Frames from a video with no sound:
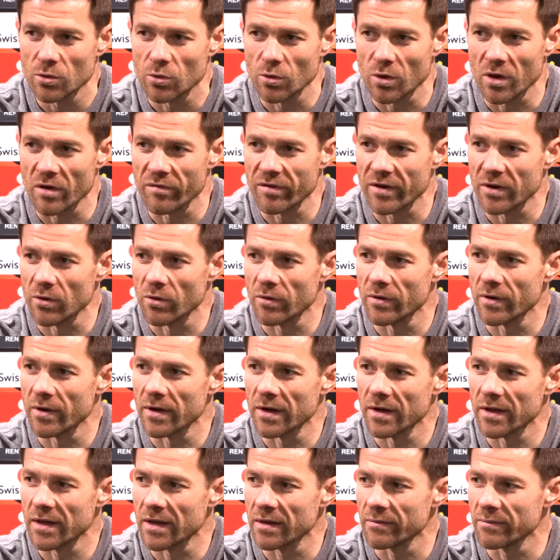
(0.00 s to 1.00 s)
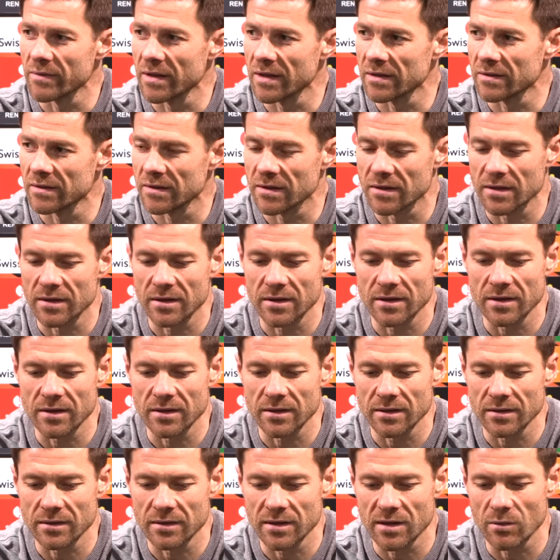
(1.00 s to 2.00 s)
have another game that the
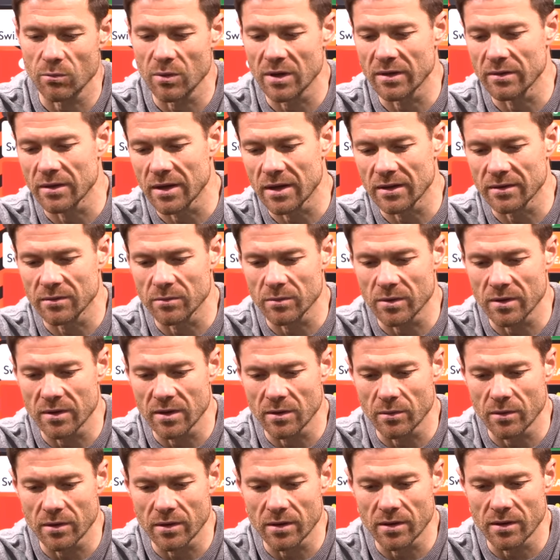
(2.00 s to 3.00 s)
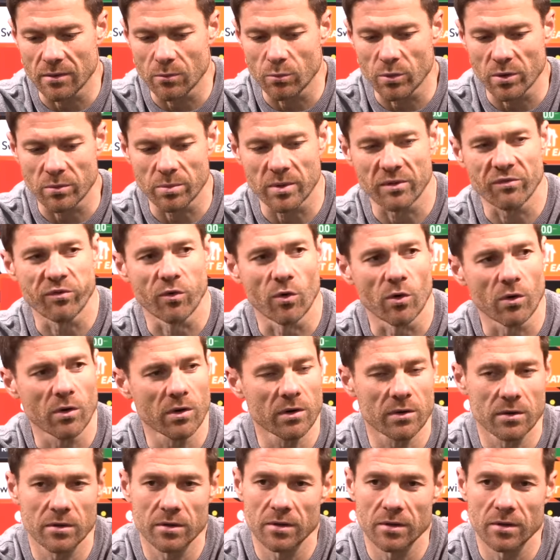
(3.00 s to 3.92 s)
one that the week before.